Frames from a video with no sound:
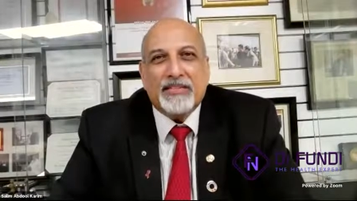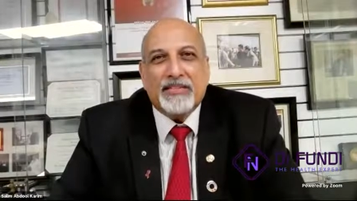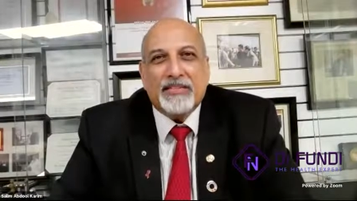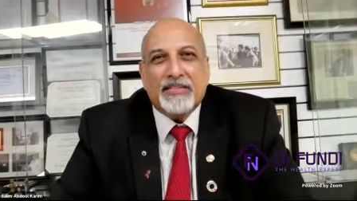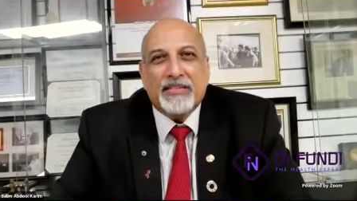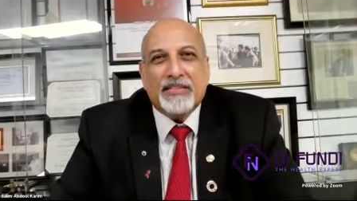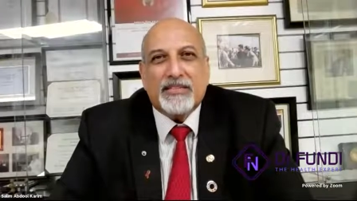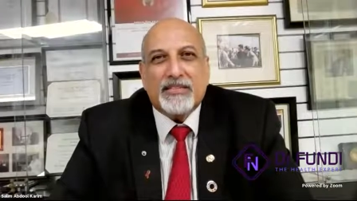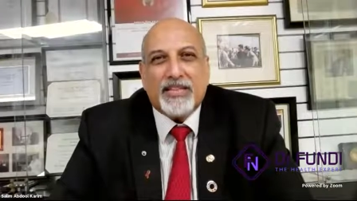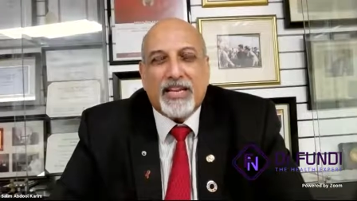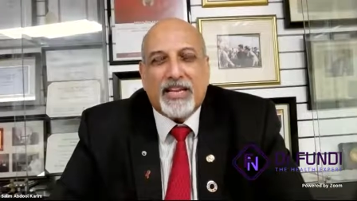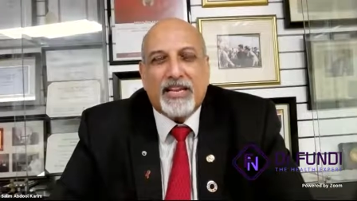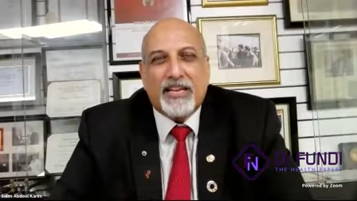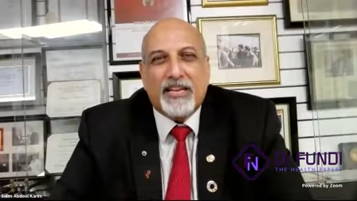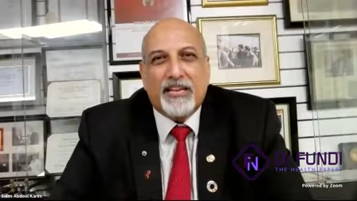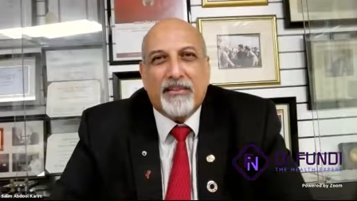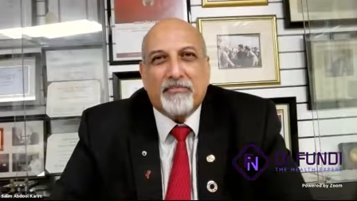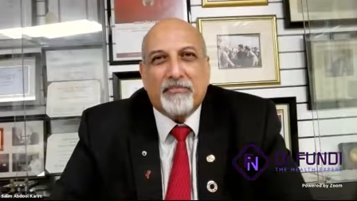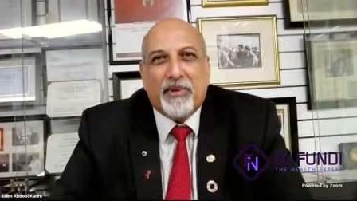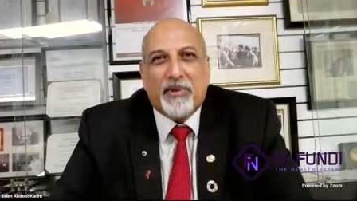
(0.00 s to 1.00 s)

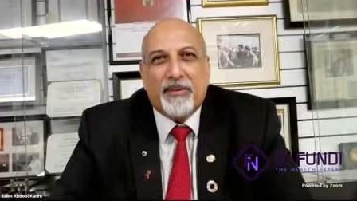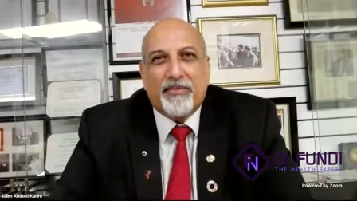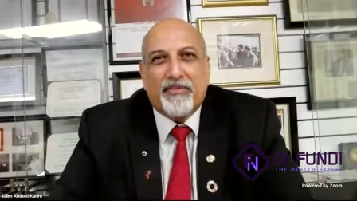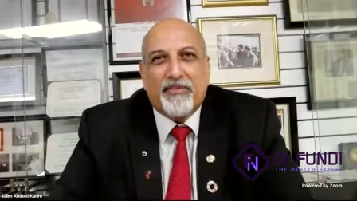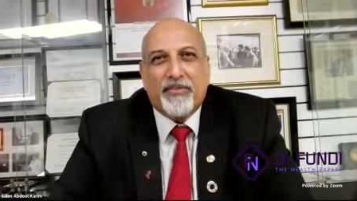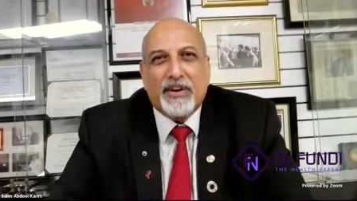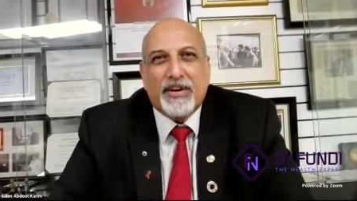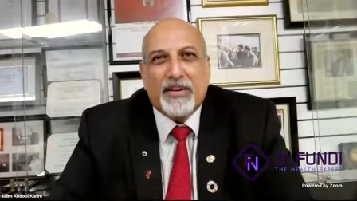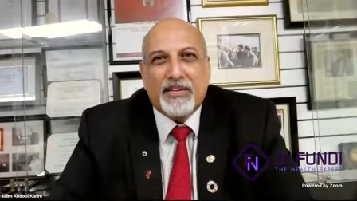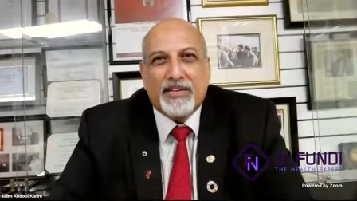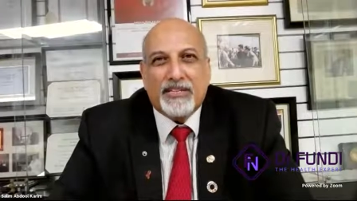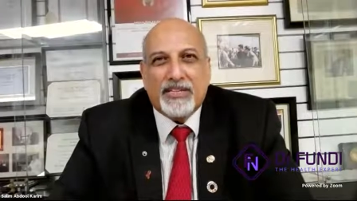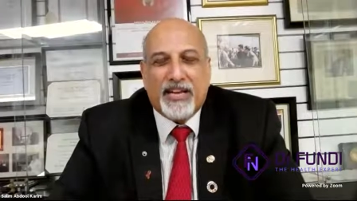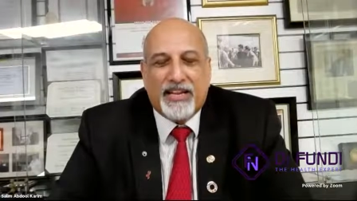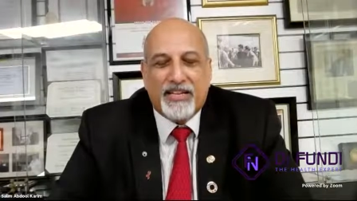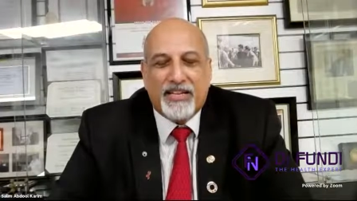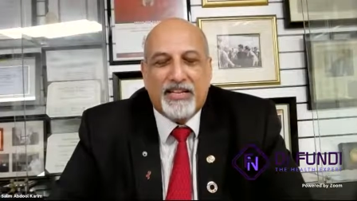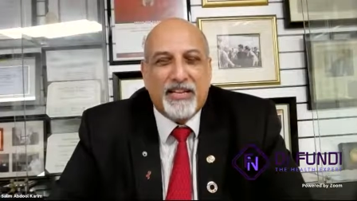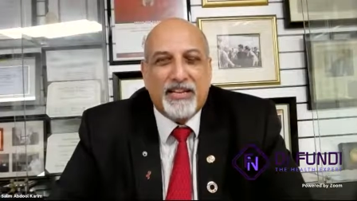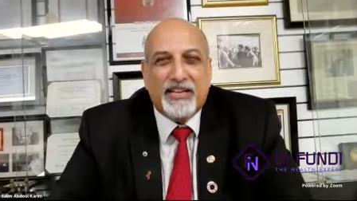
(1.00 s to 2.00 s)

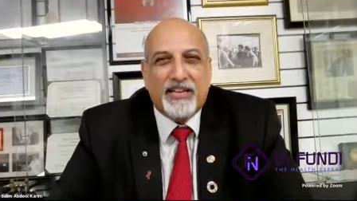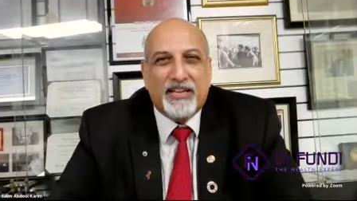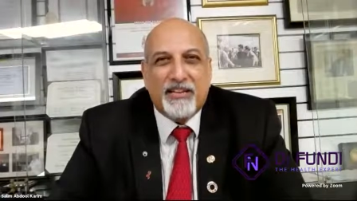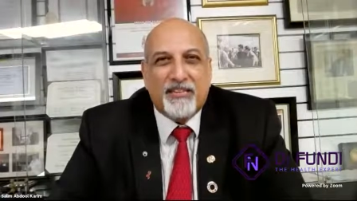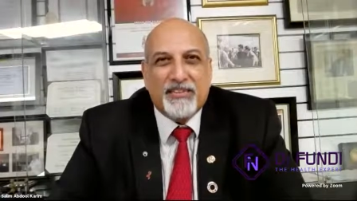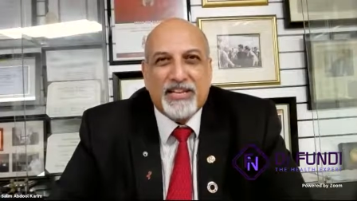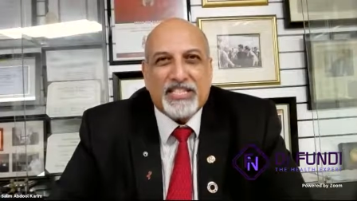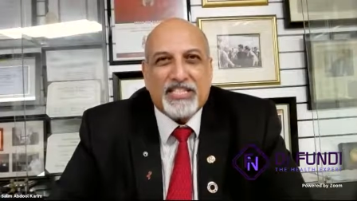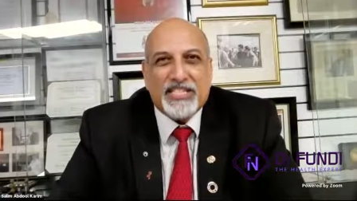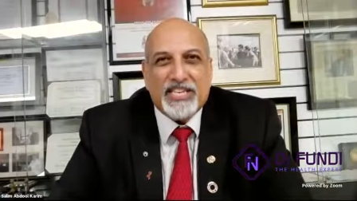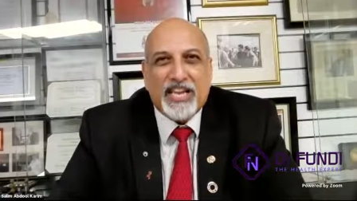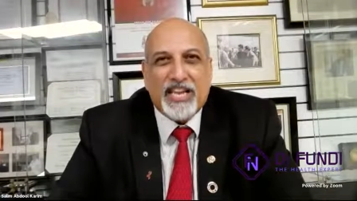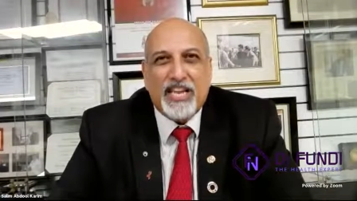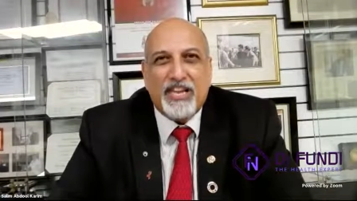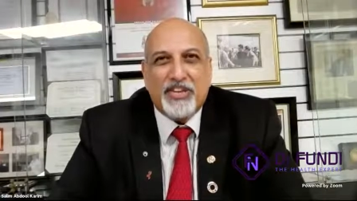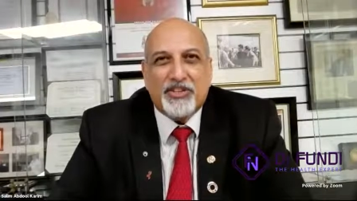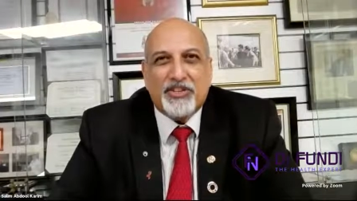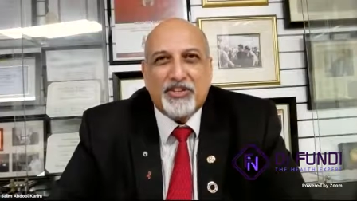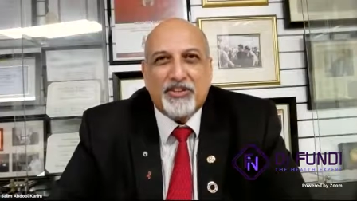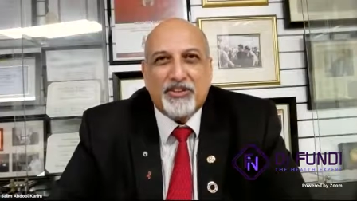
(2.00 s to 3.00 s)
did an
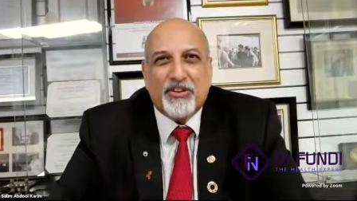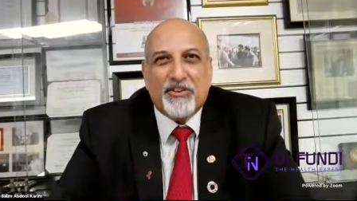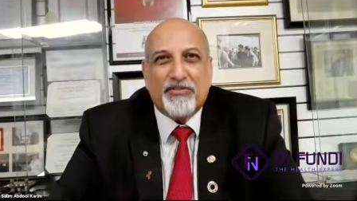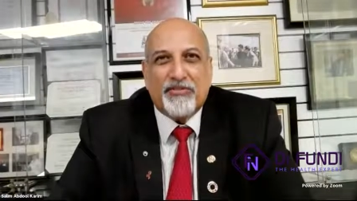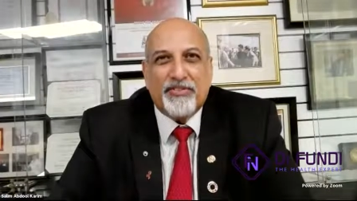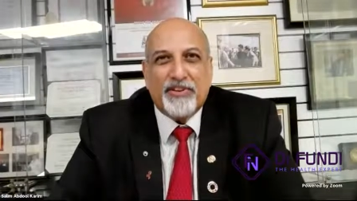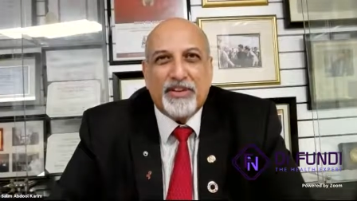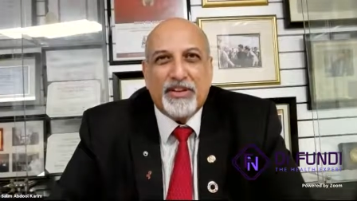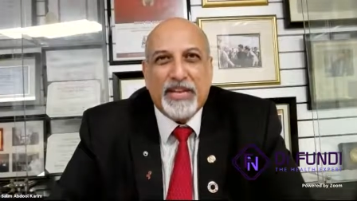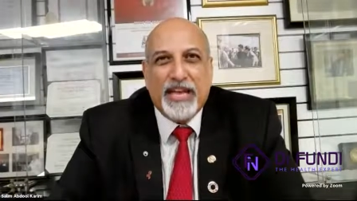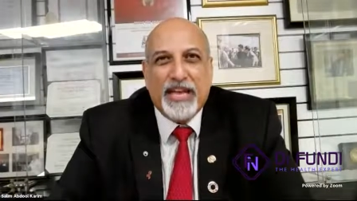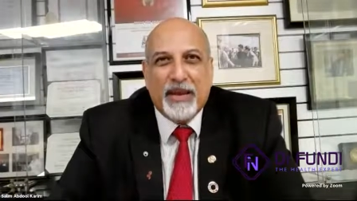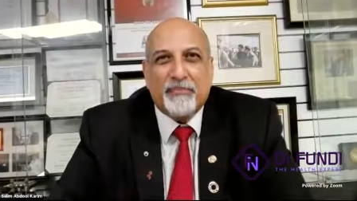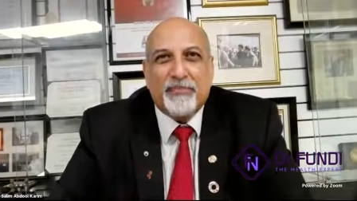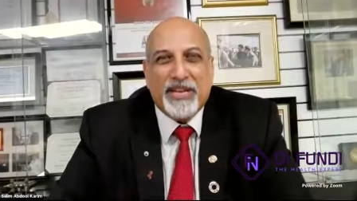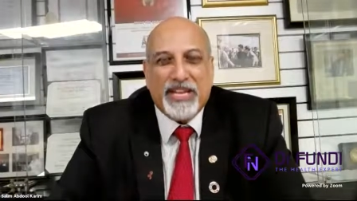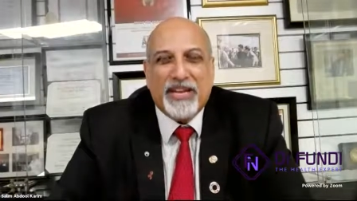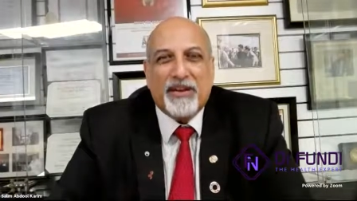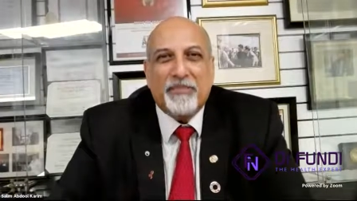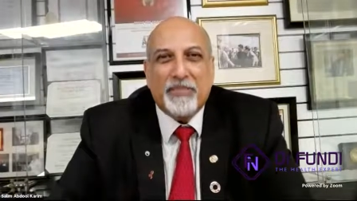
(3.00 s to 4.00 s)
investigation of an
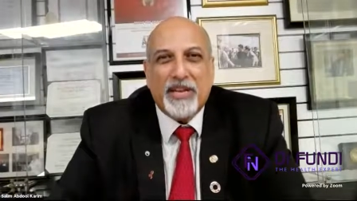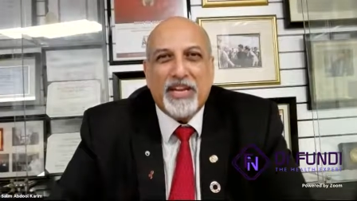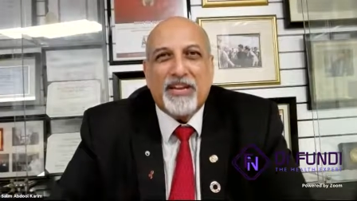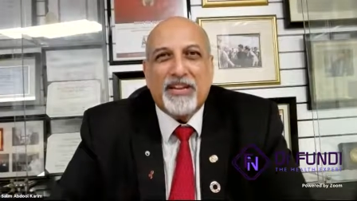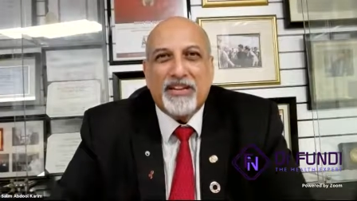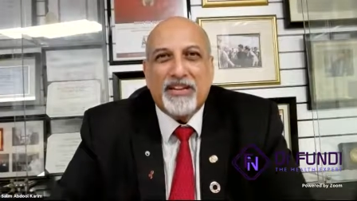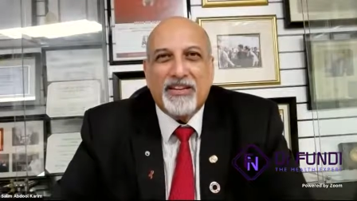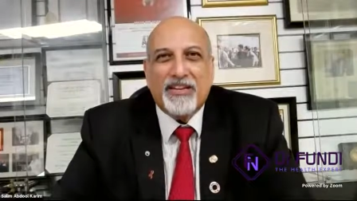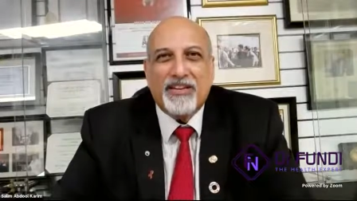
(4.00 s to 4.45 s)
epidemic